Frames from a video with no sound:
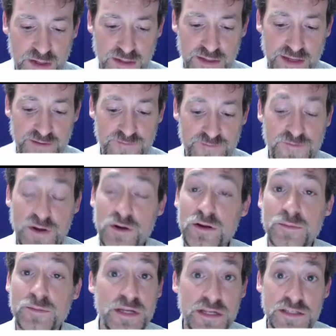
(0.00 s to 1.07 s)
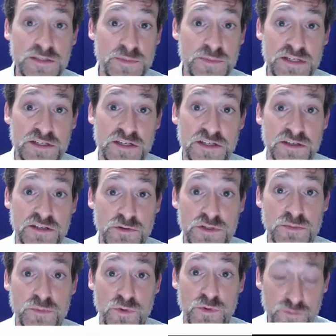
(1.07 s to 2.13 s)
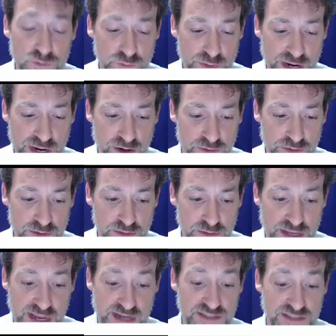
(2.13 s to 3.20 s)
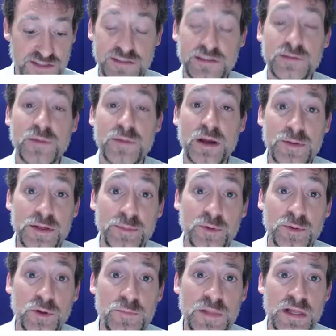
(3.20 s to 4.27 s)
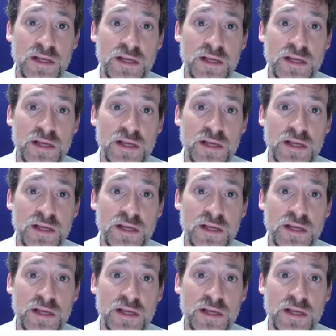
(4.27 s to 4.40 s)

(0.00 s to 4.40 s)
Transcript: Like very many species, it was moved around accidentally by people,